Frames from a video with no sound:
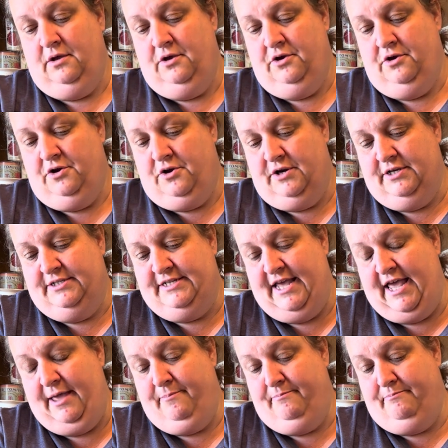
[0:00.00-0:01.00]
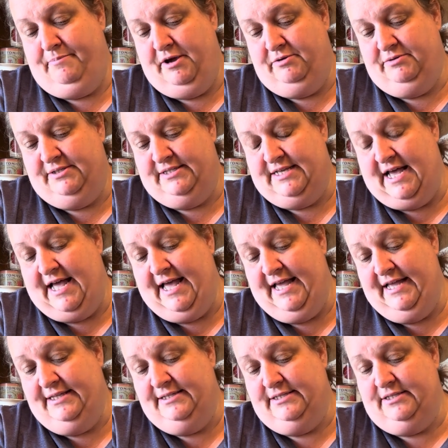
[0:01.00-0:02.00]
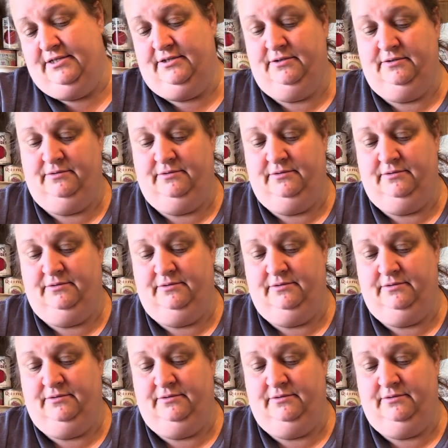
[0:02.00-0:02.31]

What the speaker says: You're going to tape both sides.